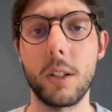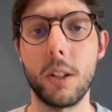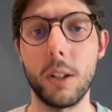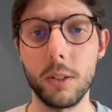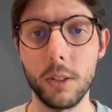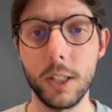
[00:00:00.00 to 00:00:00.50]

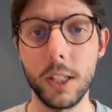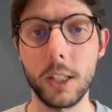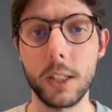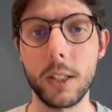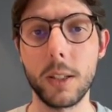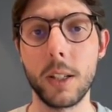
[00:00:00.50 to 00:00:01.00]
on the
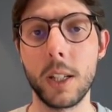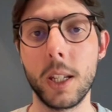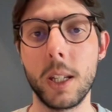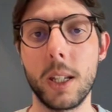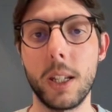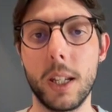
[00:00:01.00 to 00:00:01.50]
link.
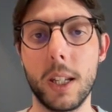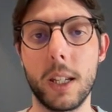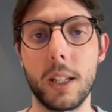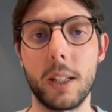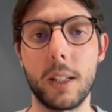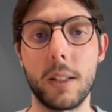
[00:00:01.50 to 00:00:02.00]

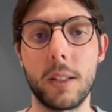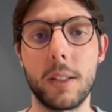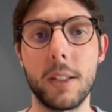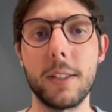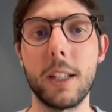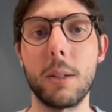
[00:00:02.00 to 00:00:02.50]
And this time we